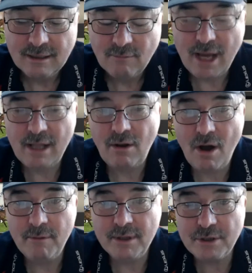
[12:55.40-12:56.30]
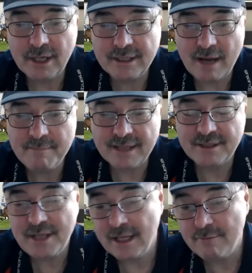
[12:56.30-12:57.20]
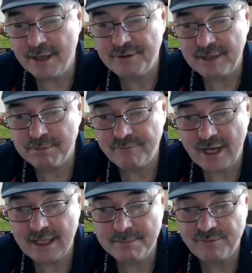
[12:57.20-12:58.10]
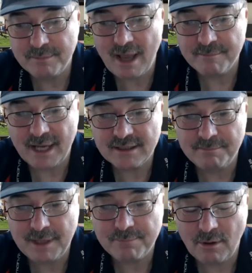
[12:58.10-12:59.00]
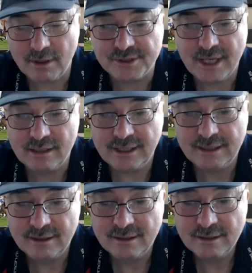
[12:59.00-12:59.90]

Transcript: Well, I wish I could go back. There's only one thing preventing me from going back to Mick Price, Gelding.